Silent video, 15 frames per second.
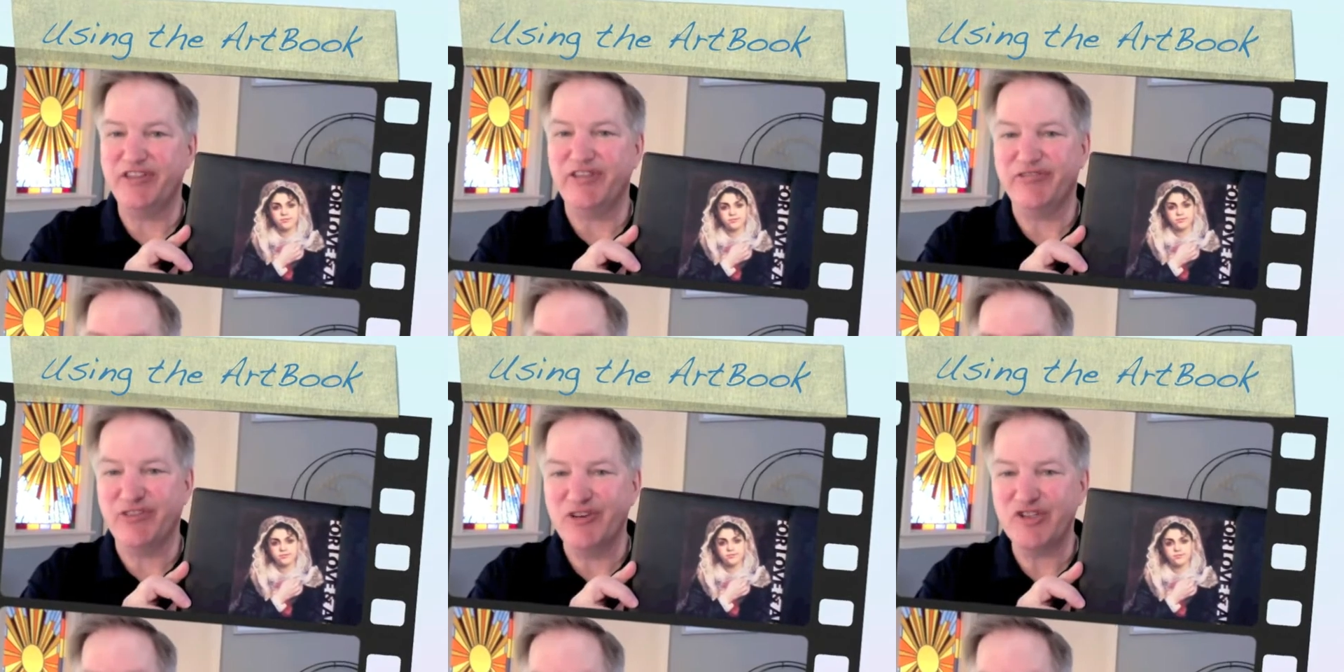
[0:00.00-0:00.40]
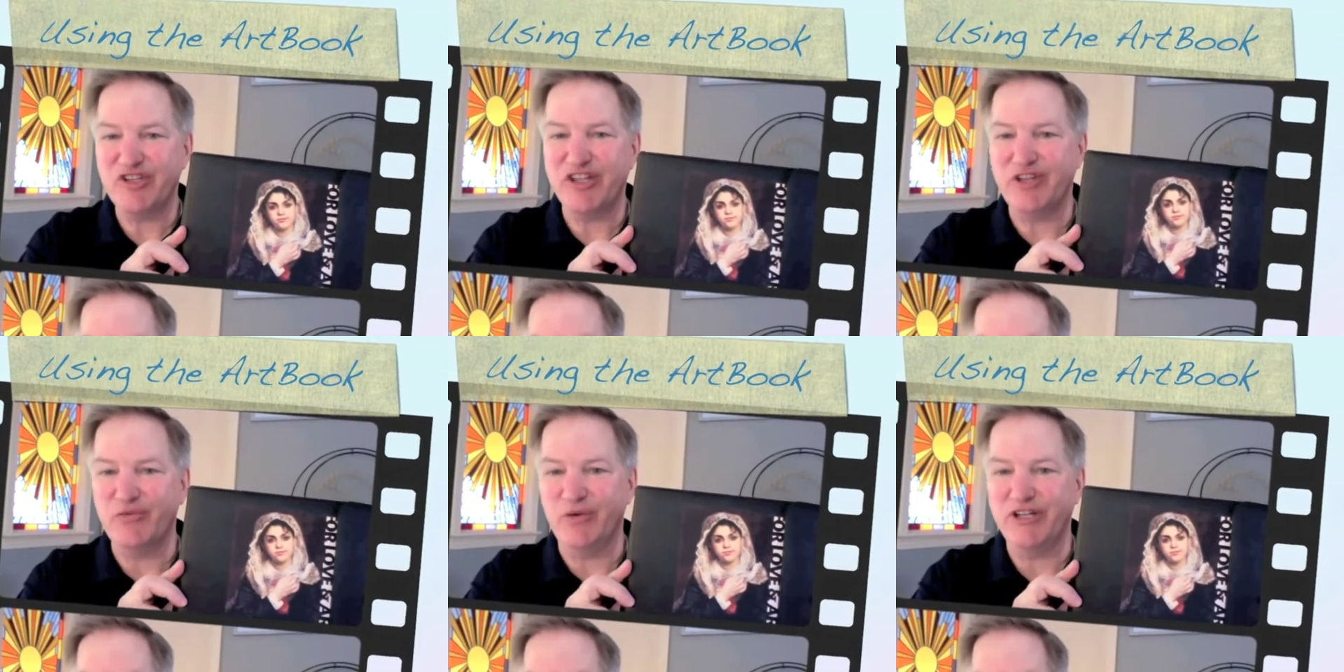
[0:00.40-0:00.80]
the first
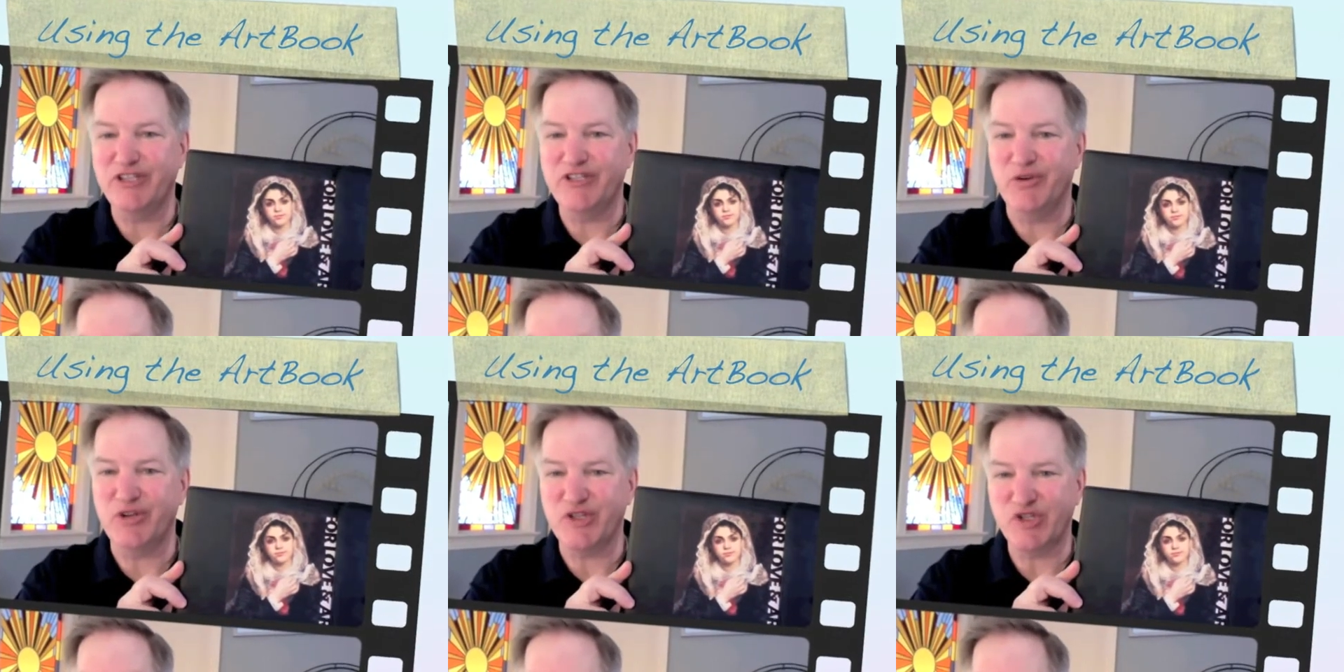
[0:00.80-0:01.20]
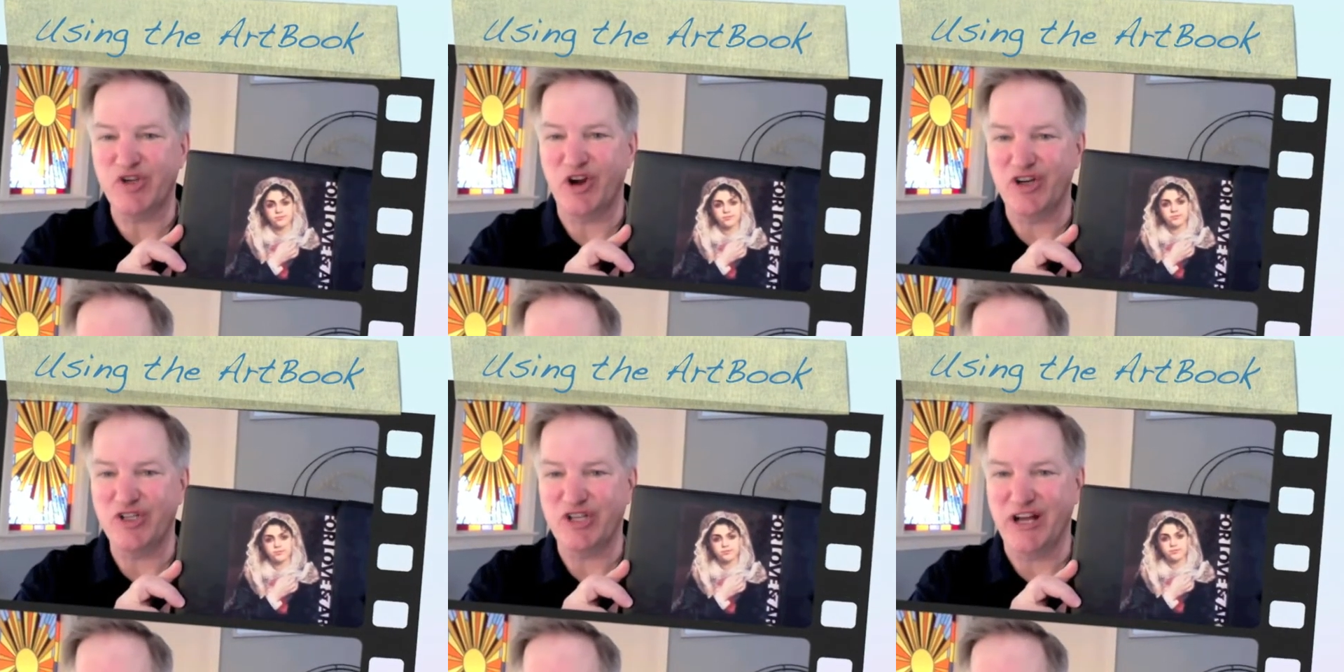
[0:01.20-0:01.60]
thing you want to do is
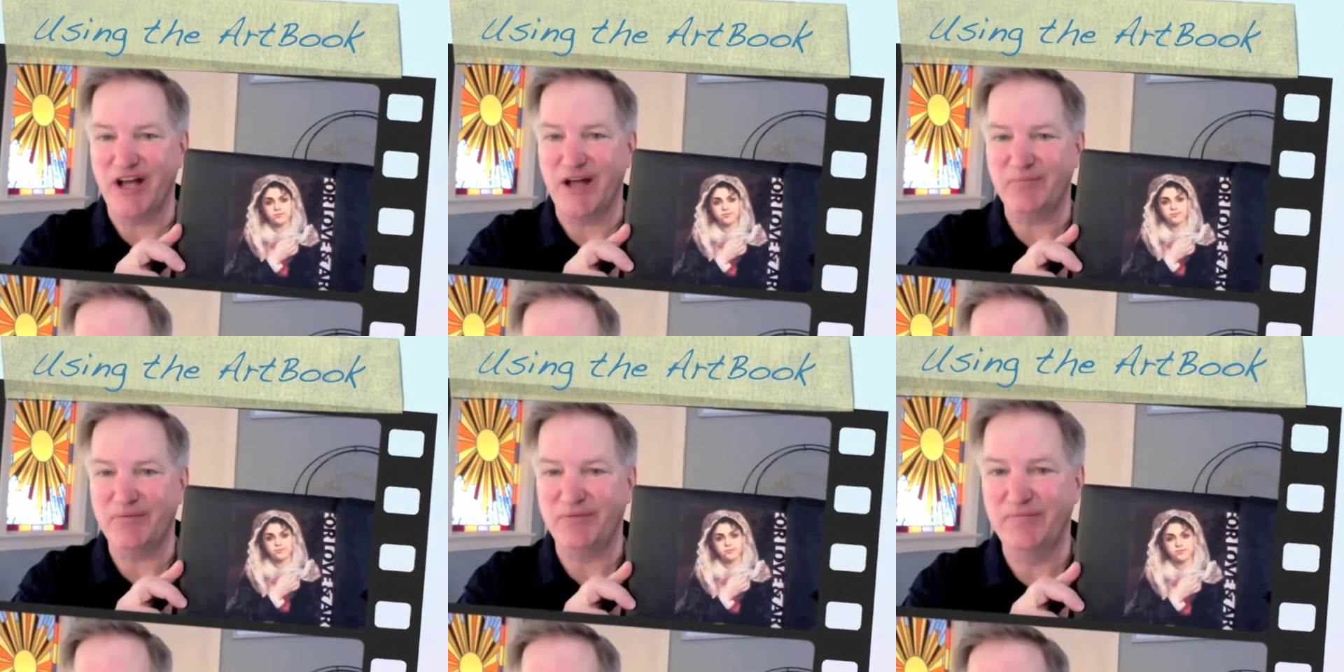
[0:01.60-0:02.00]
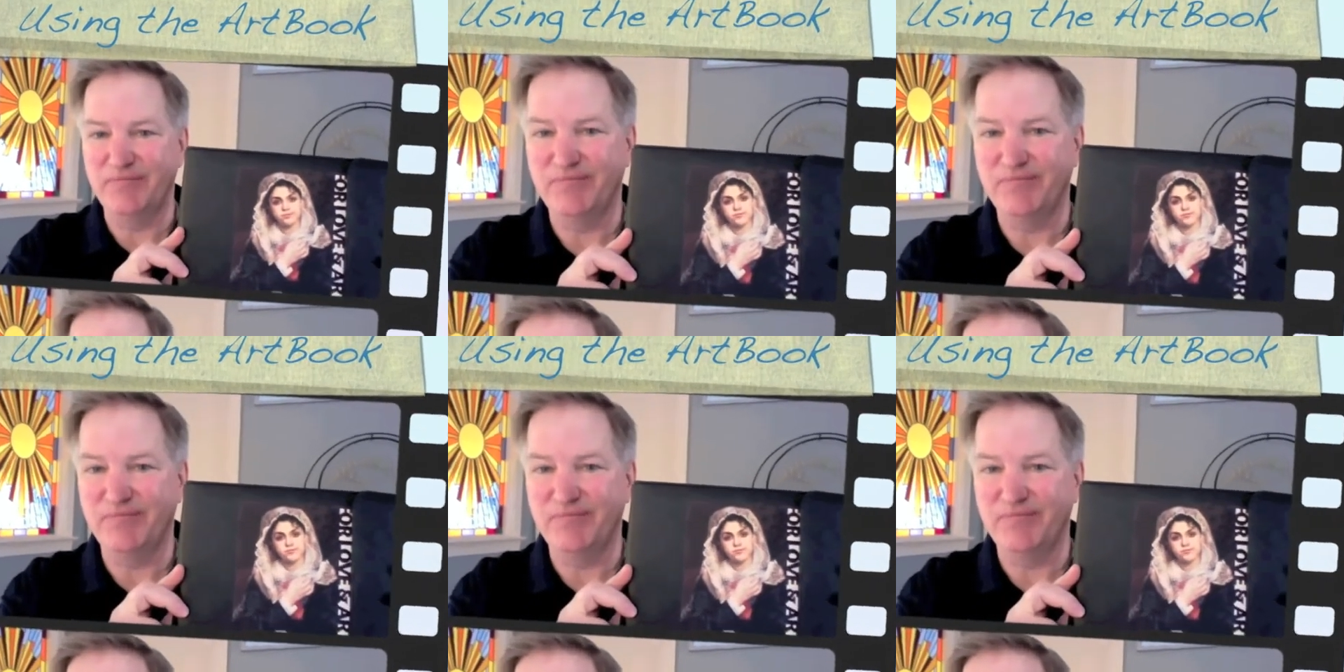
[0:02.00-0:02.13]
charge it up.